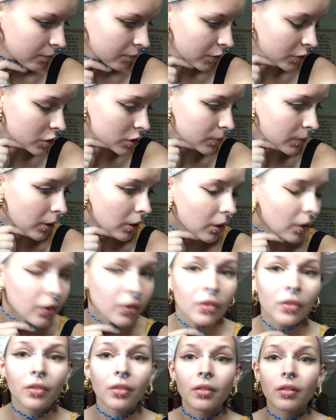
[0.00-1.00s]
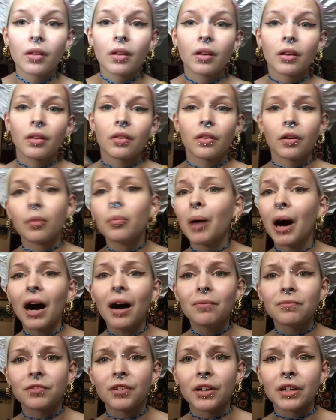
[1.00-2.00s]
first of all, their
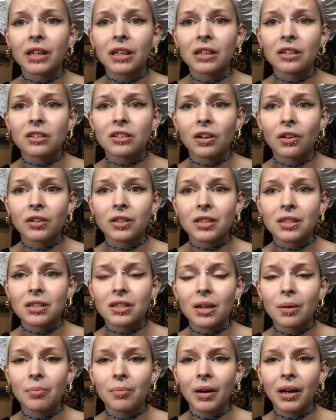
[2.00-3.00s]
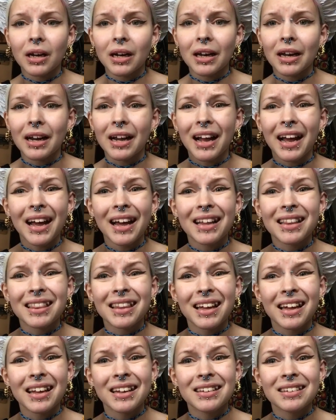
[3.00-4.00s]
mom fucking assaulted somebody, and
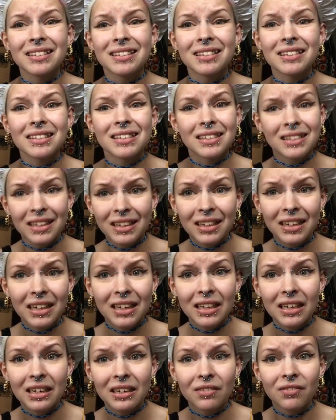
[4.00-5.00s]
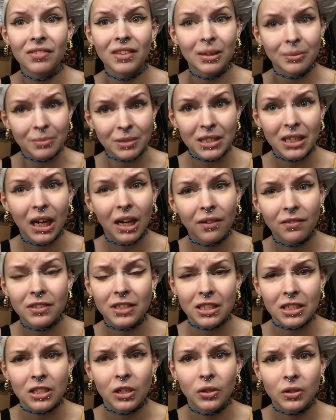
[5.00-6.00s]
then Yaniv themselves
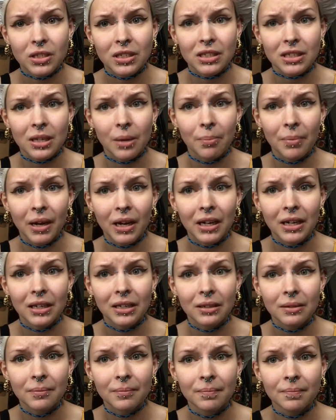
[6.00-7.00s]
assaulted somebody.